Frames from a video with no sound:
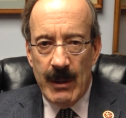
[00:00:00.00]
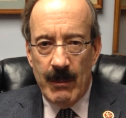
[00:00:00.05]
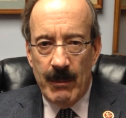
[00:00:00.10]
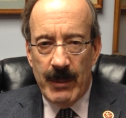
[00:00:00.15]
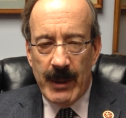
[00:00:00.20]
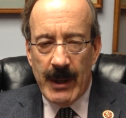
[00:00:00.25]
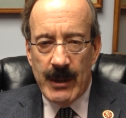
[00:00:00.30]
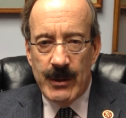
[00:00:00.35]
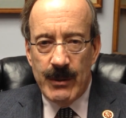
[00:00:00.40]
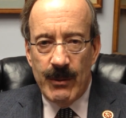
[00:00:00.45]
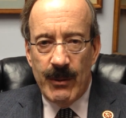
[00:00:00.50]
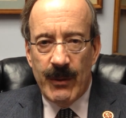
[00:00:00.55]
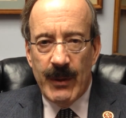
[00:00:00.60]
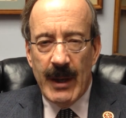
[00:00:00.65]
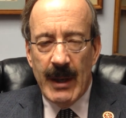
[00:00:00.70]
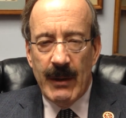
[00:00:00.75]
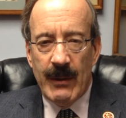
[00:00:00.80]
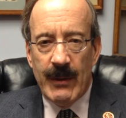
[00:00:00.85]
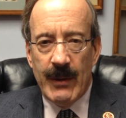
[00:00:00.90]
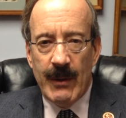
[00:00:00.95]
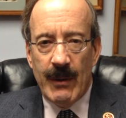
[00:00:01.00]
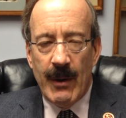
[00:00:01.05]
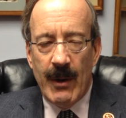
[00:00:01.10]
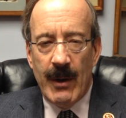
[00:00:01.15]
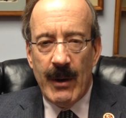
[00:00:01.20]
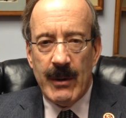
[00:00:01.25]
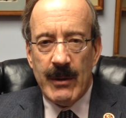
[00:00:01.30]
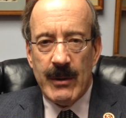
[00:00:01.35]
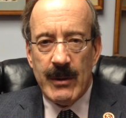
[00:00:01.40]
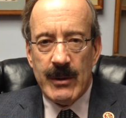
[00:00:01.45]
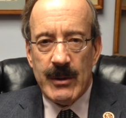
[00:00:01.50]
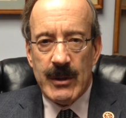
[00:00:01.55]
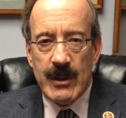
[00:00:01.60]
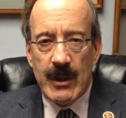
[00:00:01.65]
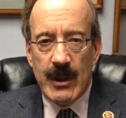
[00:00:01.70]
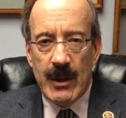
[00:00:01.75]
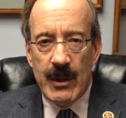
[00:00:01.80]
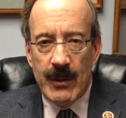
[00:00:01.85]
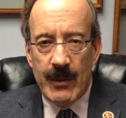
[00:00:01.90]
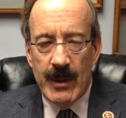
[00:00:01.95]
But I do think there are
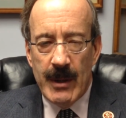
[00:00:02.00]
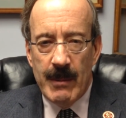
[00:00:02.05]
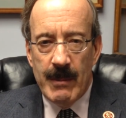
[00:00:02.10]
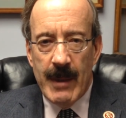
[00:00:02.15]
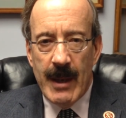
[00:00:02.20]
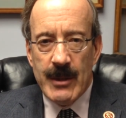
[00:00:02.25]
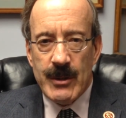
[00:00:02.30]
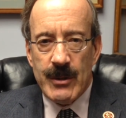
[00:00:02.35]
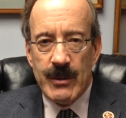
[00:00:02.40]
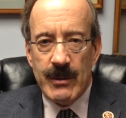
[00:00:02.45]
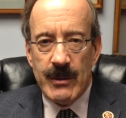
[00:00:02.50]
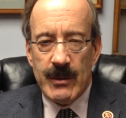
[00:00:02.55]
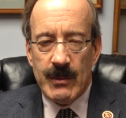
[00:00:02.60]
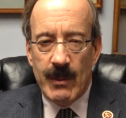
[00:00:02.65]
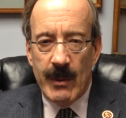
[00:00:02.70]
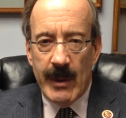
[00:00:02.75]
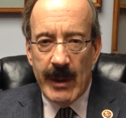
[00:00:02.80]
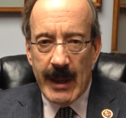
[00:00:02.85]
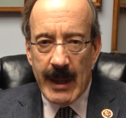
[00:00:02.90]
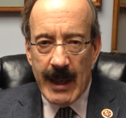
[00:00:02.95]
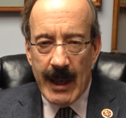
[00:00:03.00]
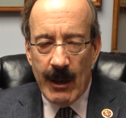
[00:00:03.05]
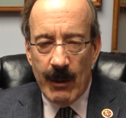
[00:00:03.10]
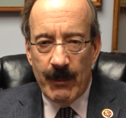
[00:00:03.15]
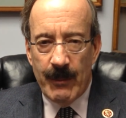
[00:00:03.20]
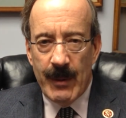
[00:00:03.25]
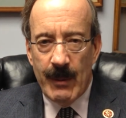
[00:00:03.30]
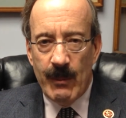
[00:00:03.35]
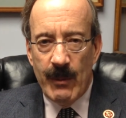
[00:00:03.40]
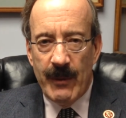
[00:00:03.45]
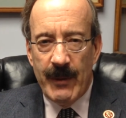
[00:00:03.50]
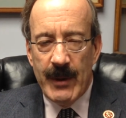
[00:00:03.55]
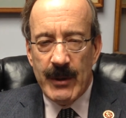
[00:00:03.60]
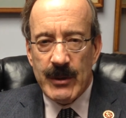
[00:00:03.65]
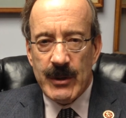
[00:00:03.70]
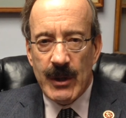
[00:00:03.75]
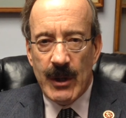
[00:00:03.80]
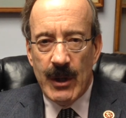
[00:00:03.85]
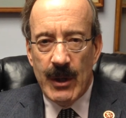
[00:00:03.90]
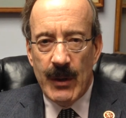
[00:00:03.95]
security measures where we can help them with their
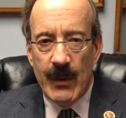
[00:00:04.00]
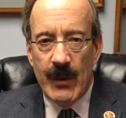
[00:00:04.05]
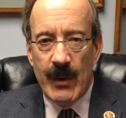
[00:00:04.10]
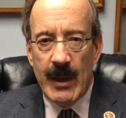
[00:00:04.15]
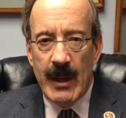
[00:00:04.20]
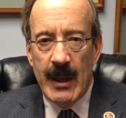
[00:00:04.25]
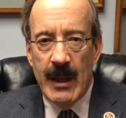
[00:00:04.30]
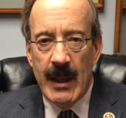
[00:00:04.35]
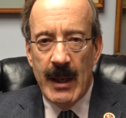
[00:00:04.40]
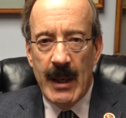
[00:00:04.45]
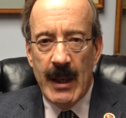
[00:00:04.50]
security,